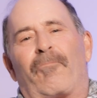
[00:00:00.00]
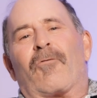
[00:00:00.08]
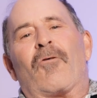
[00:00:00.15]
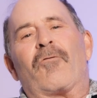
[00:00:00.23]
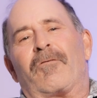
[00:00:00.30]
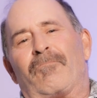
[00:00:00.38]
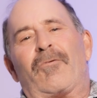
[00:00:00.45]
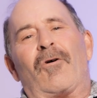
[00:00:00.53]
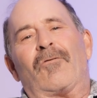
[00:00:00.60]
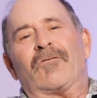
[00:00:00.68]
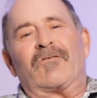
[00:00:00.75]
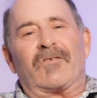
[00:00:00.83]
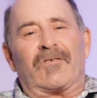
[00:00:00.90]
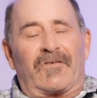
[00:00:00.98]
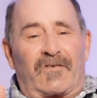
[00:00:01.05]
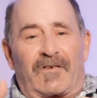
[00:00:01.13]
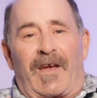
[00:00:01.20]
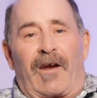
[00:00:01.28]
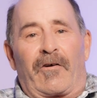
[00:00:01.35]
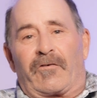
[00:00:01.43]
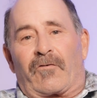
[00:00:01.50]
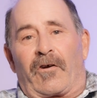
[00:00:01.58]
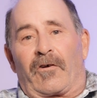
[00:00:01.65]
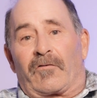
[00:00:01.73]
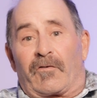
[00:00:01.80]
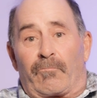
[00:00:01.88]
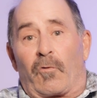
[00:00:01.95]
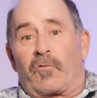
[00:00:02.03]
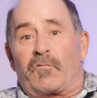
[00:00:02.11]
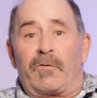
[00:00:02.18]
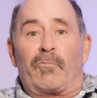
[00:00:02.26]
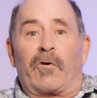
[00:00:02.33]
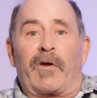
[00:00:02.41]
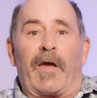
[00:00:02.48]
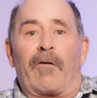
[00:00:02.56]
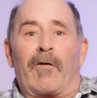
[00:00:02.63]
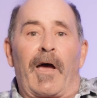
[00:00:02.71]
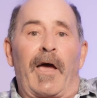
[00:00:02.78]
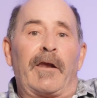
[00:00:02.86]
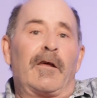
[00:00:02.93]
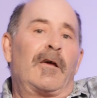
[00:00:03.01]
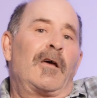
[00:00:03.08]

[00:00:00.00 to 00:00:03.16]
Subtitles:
broken bones and scary trails that most people can't ride.